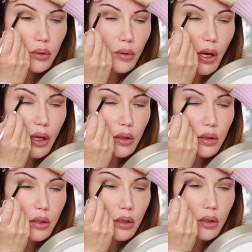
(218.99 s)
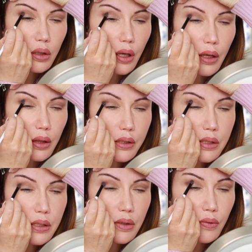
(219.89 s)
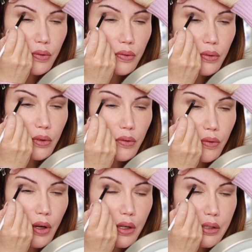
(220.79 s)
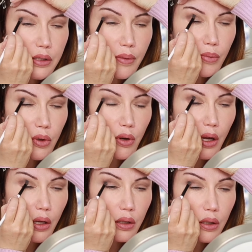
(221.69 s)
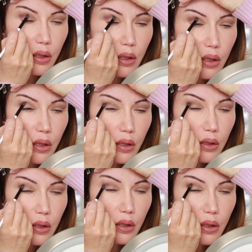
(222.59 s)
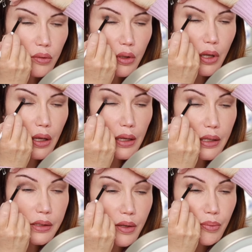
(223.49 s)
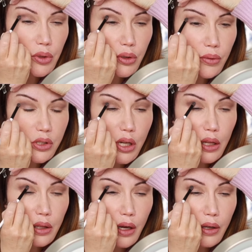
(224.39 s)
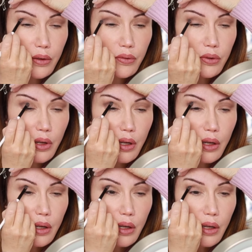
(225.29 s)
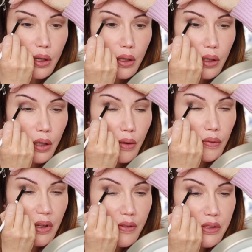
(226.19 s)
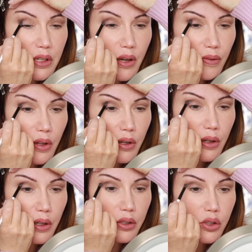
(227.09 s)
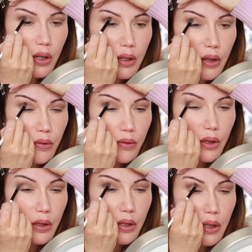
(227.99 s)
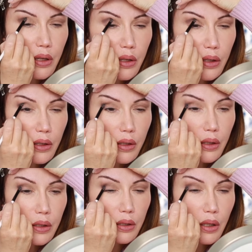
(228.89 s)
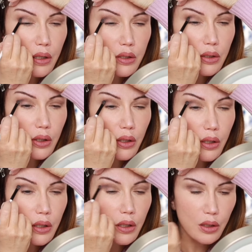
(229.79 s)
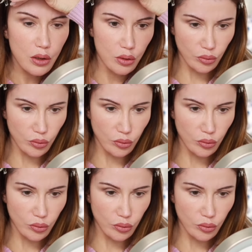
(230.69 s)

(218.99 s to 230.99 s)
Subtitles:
Wow. Okay, this is a very deep gray with a hint of blue, which I love. And I'm lifting up the hood, trying to get really under the hood.